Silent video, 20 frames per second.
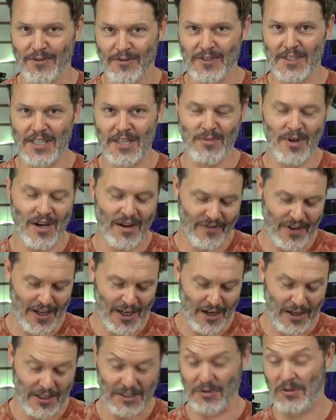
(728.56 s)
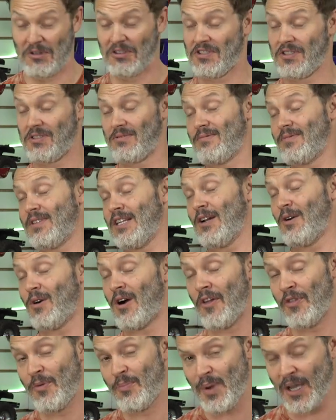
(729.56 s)
you've seen me on videos where it's, you know,
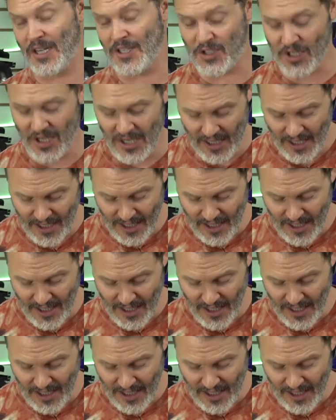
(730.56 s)
on the bench.